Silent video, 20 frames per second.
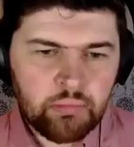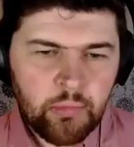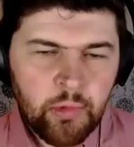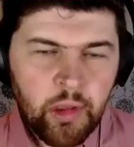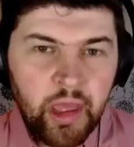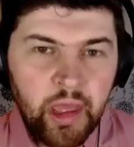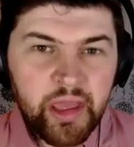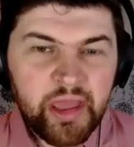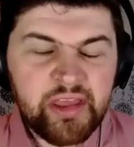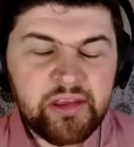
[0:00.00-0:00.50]

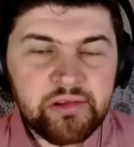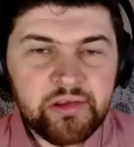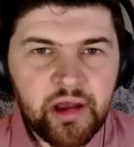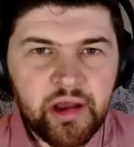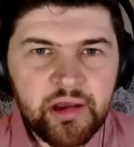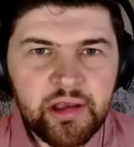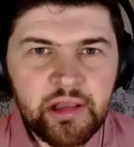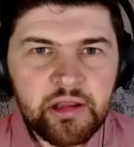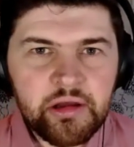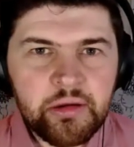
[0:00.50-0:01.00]
Can you
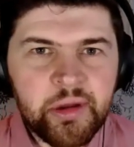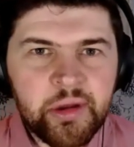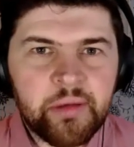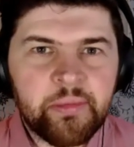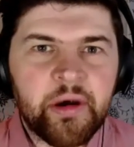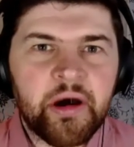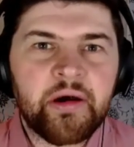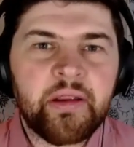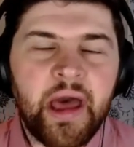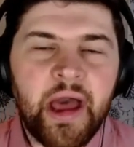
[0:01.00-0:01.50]
talk a little bit
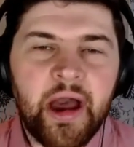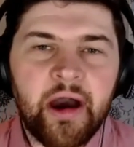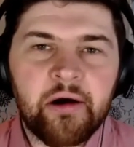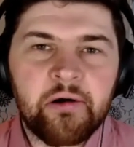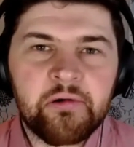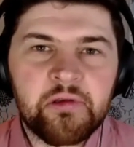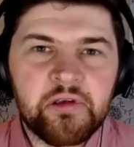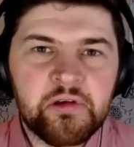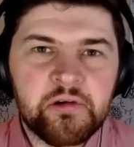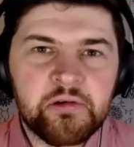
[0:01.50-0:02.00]
about
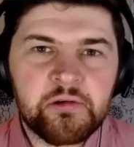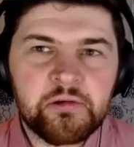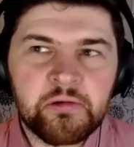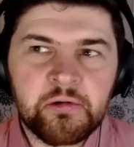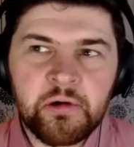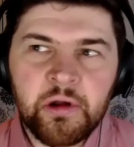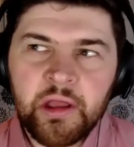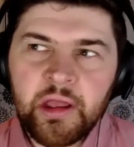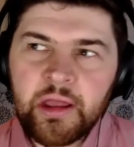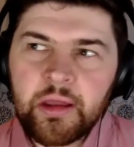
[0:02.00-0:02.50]
how
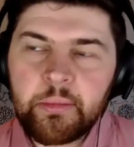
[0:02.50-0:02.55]
you